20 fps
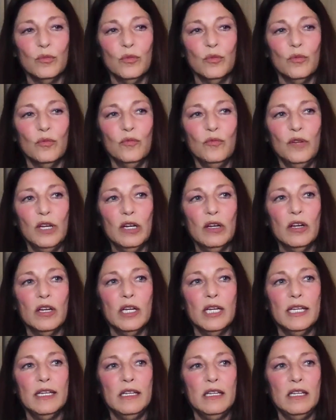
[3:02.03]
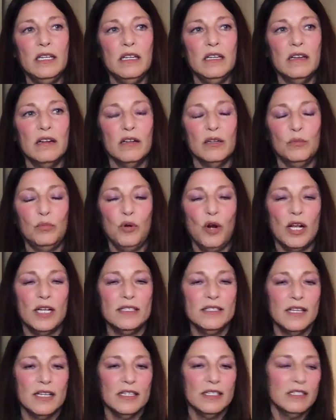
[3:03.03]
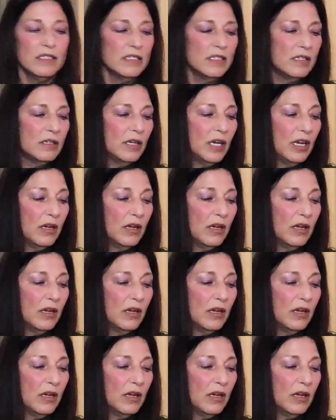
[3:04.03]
very keen on process and